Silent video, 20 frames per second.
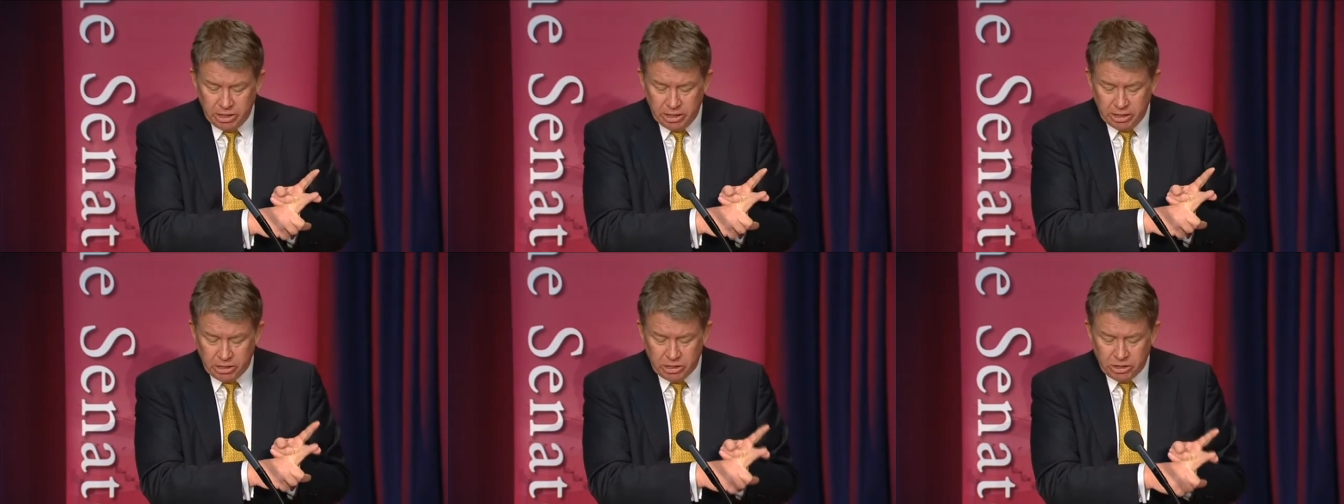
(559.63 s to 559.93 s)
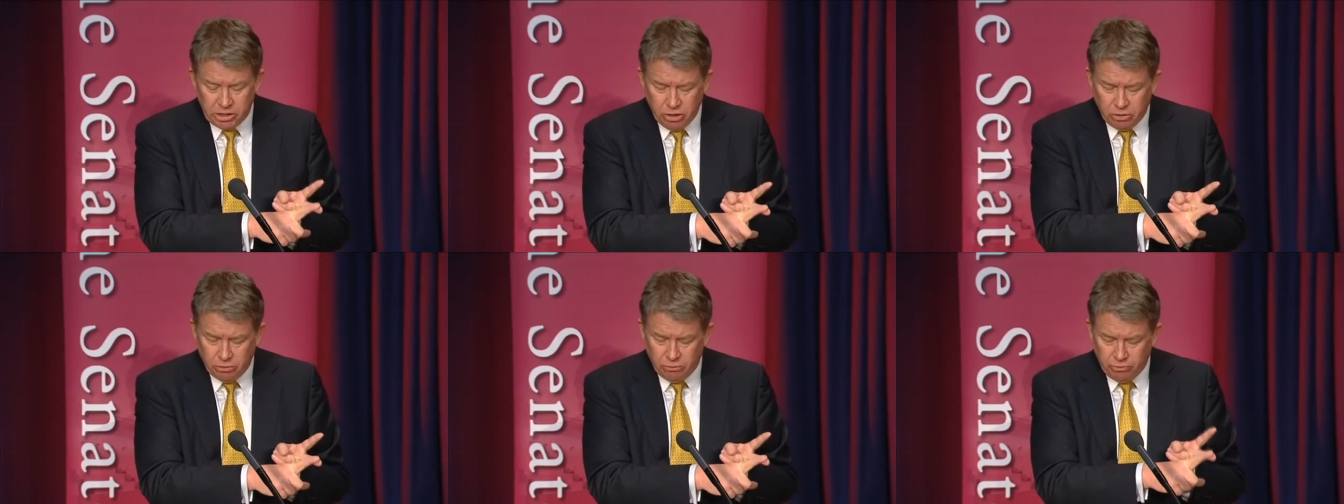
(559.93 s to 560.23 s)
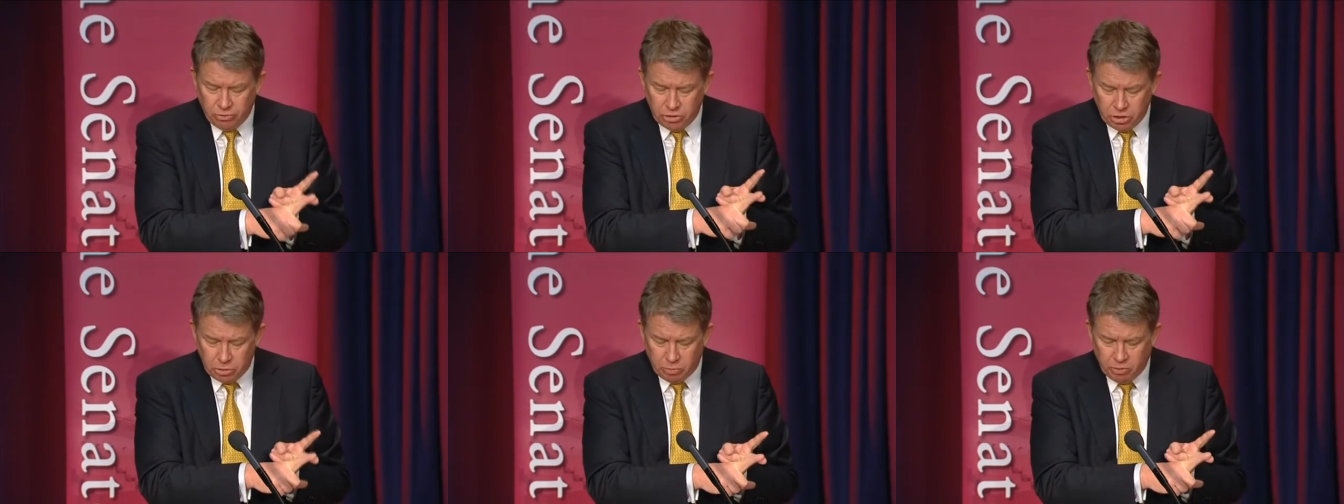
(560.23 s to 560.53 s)

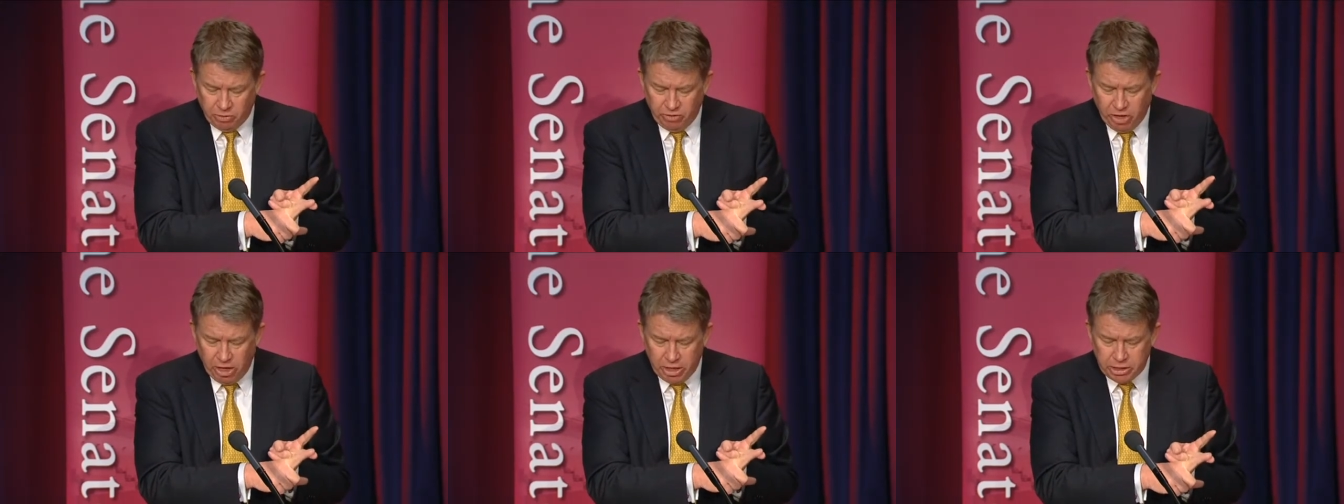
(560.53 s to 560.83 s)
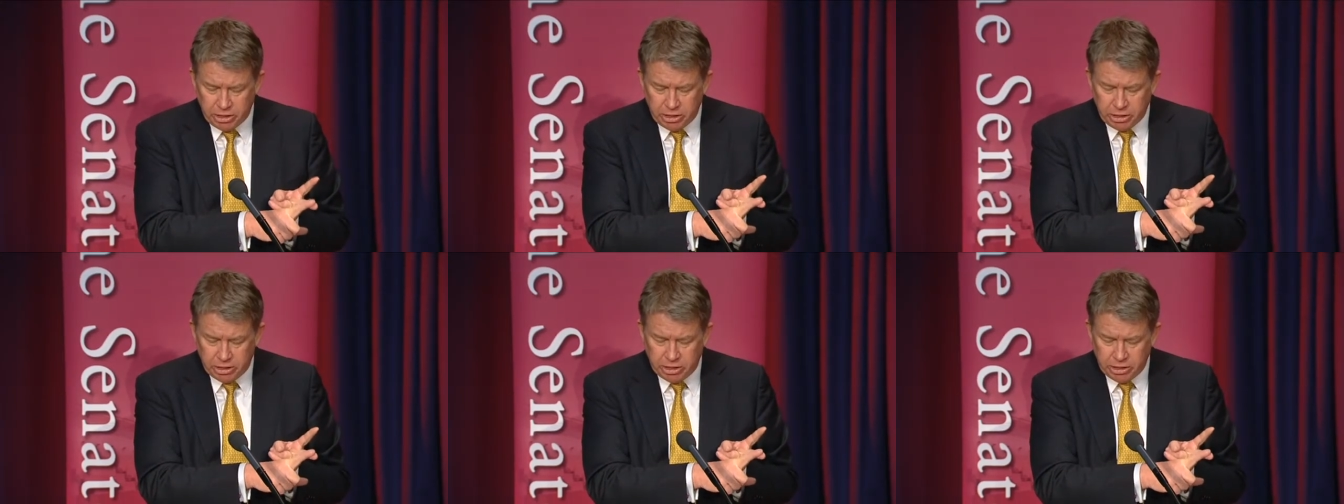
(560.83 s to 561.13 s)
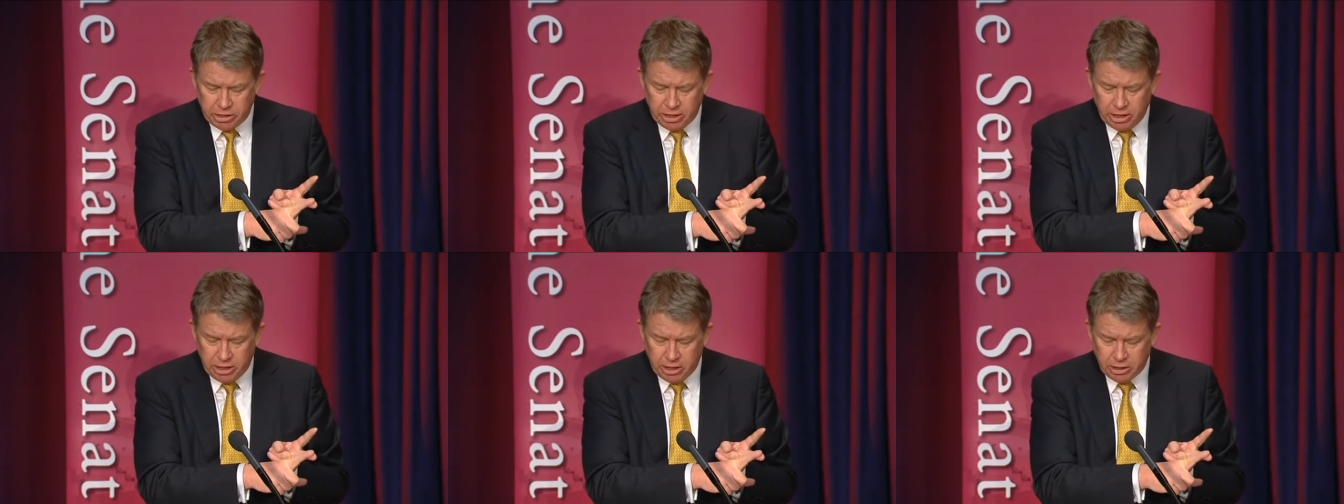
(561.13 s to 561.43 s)
itself that's provided to the
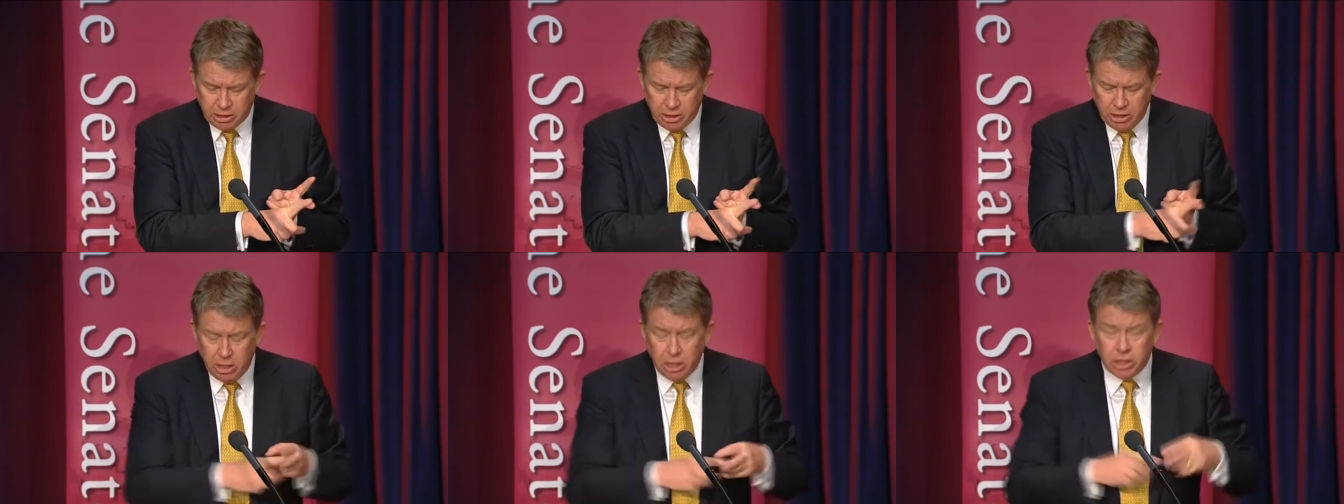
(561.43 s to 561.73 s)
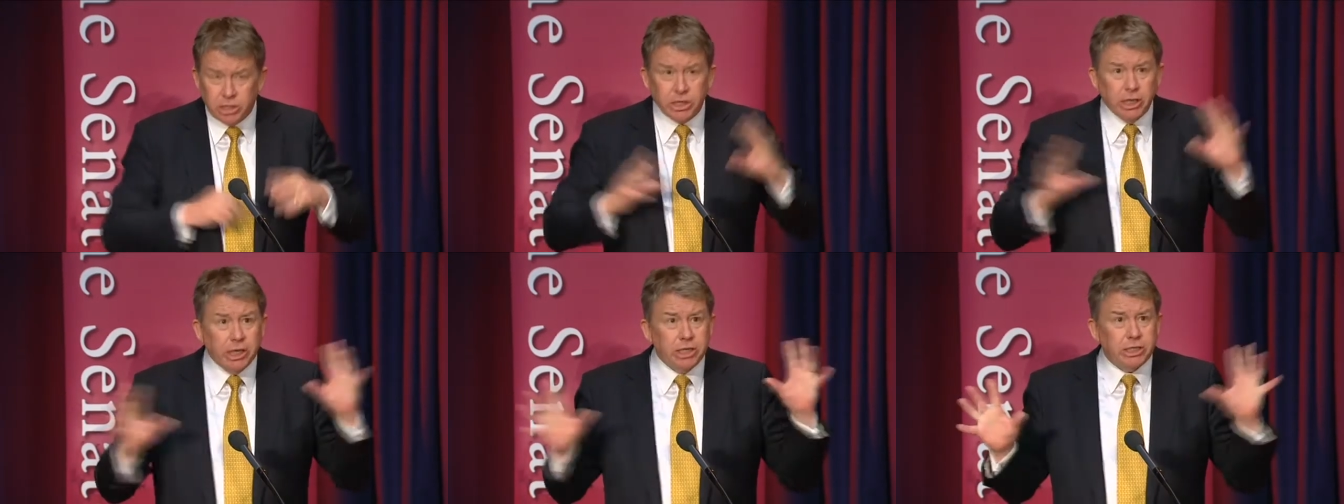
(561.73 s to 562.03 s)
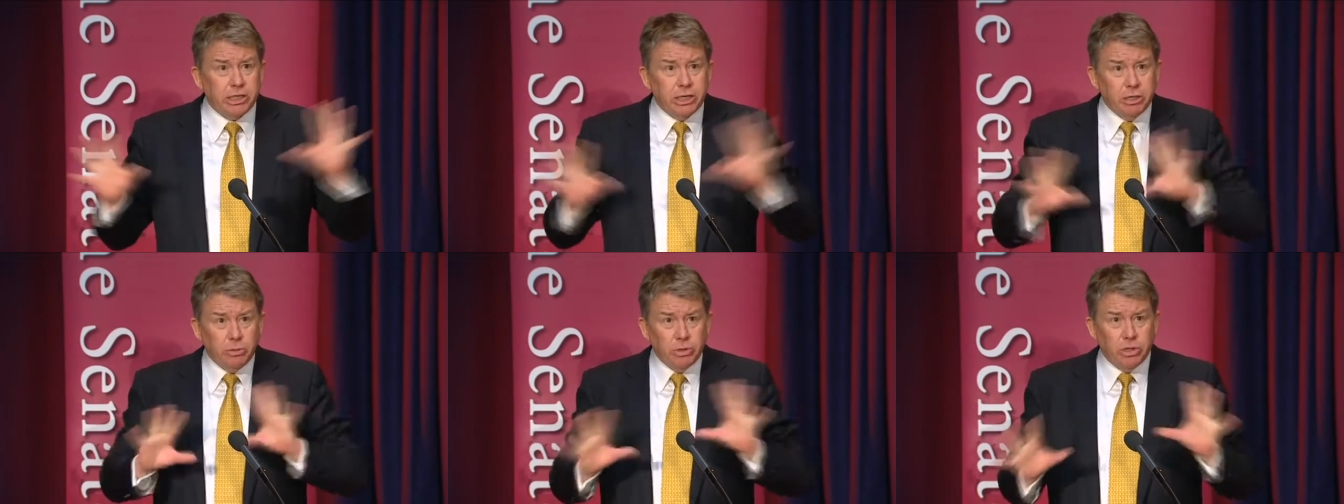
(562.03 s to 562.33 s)
Senate. So
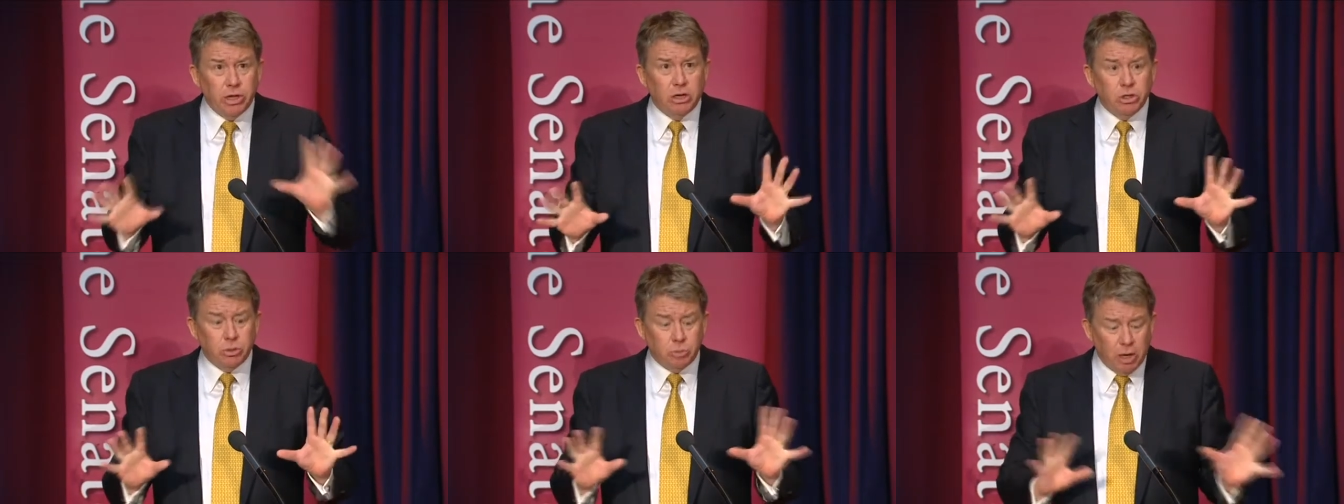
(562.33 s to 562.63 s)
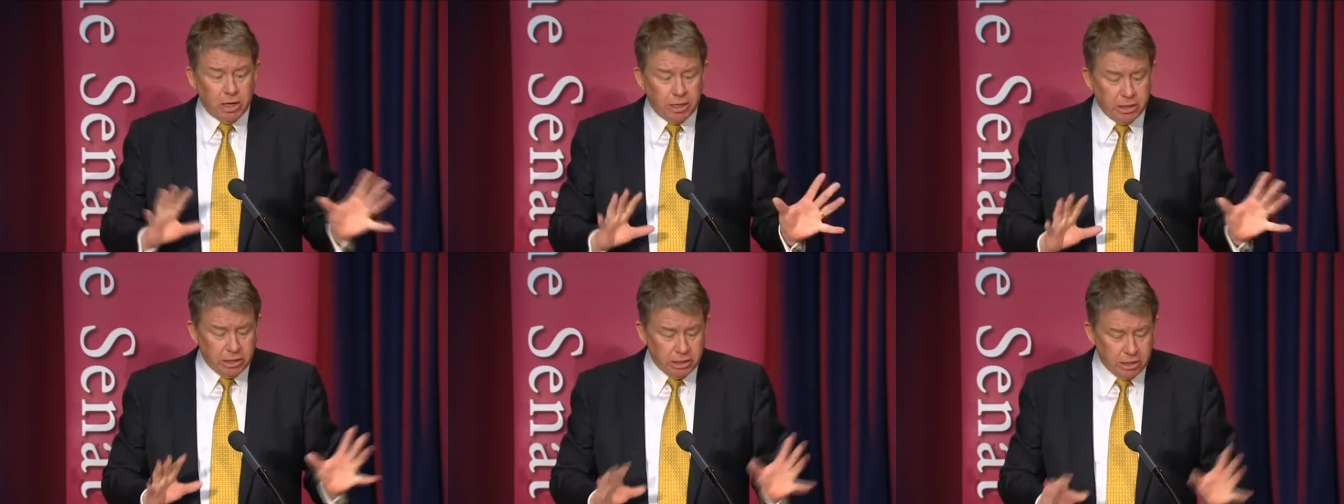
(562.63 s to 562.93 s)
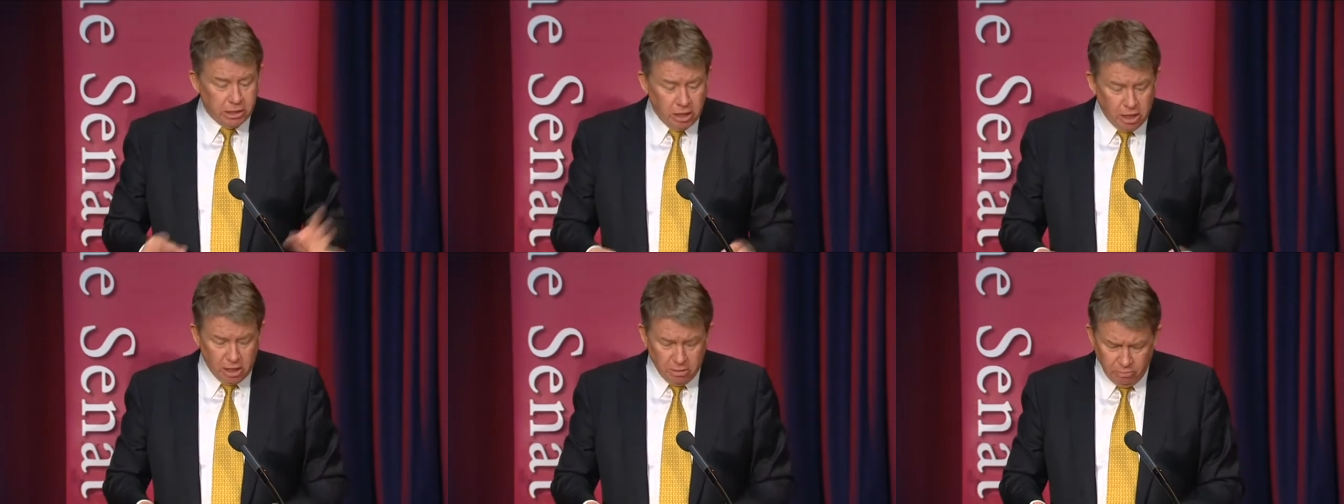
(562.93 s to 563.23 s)
let's deal with those one at a
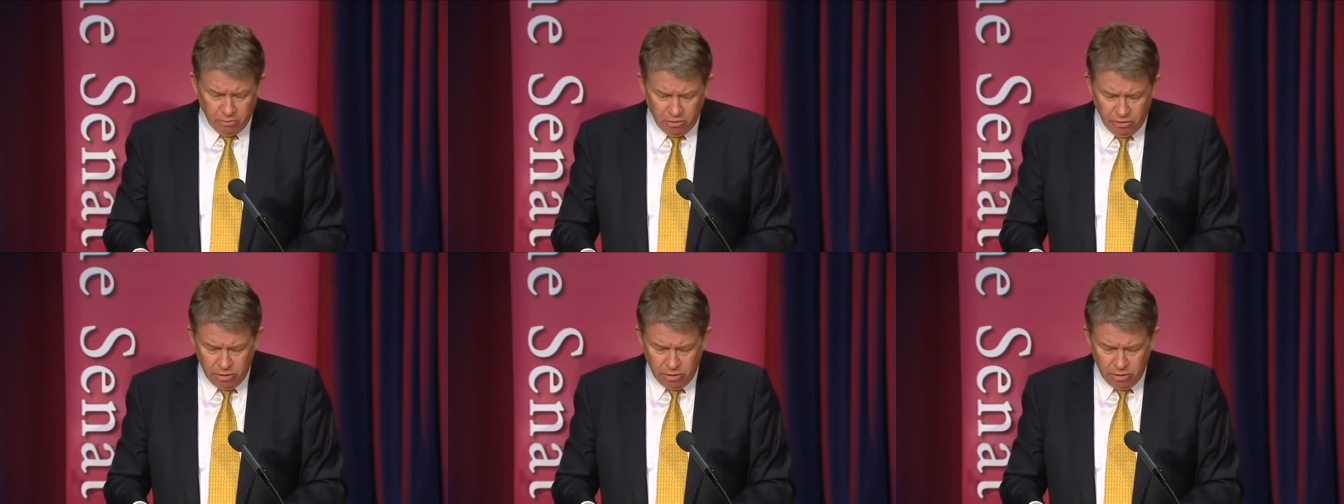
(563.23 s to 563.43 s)
time.